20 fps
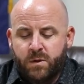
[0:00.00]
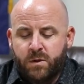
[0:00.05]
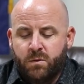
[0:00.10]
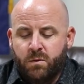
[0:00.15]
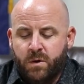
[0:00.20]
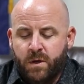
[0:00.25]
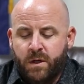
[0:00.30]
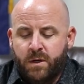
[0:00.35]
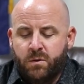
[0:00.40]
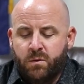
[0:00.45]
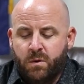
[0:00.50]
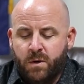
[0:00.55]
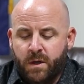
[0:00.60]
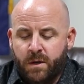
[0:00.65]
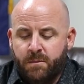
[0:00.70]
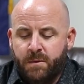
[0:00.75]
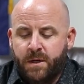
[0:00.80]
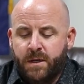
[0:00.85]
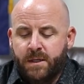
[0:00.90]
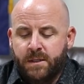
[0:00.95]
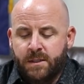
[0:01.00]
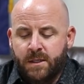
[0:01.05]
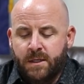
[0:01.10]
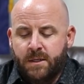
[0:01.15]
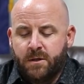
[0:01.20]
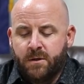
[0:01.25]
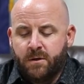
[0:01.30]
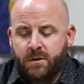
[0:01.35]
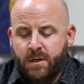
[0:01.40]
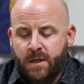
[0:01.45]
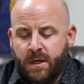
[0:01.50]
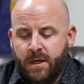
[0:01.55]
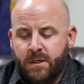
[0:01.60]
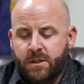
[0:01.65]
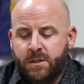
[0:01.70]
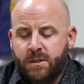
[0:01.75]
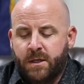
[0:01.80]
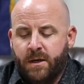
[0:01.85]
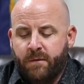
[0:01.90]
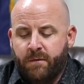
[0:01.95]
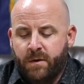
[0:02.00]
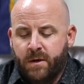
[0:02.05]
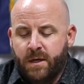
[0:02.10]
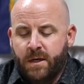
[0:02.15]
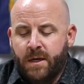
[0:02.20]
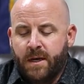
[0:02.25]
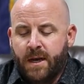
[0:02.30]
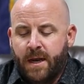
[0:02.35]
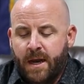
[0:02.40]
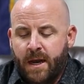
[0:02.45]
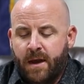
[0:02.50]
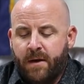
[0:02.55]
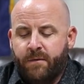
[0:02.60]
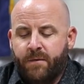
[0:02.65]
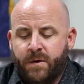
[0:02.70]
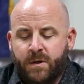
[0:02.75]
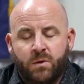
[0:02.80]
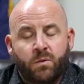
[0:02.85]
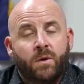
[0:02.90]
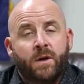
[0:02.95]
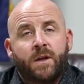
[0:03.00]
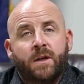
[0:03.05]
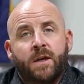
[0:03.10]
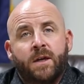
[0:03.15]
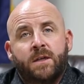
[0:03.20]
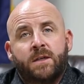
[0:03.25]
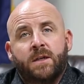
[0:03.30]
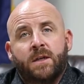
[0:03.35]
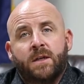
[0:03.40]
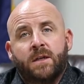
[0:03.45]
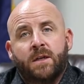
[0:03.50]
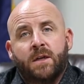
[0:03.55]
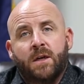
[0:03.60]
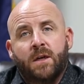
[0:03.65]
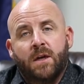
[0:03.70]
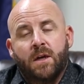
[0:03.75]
2020 because they turned age 70 and a half in 2019.